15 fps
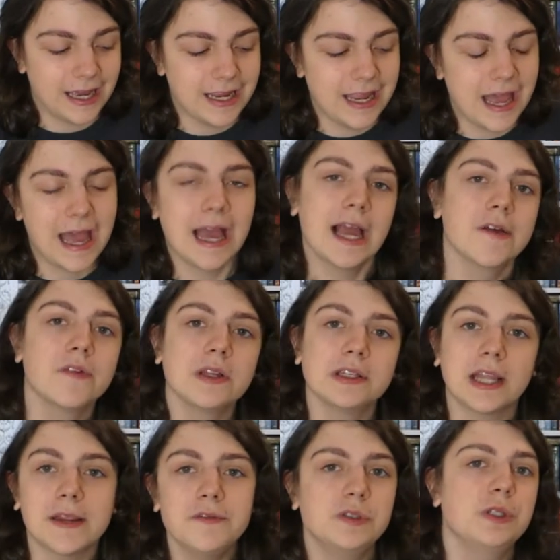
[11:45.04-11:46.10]
I have
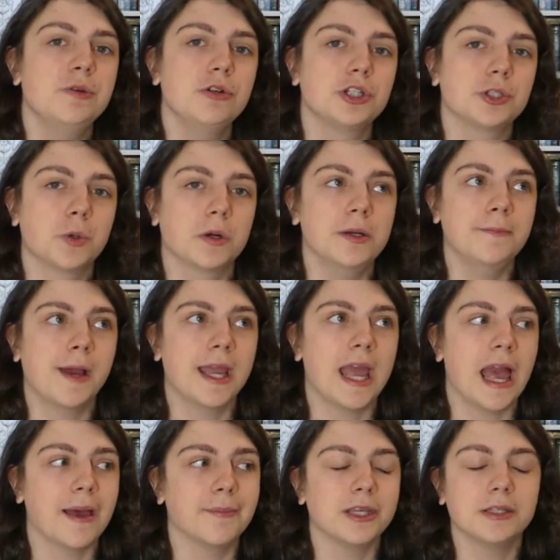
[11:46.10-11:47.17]
Life's Too Short by
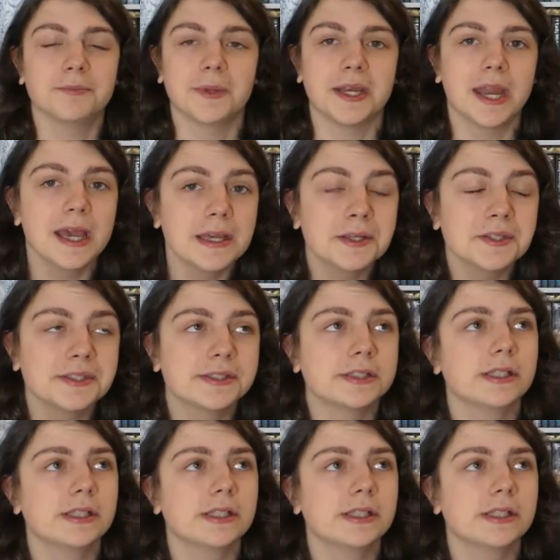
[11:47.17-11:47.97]
Abby Jimenez.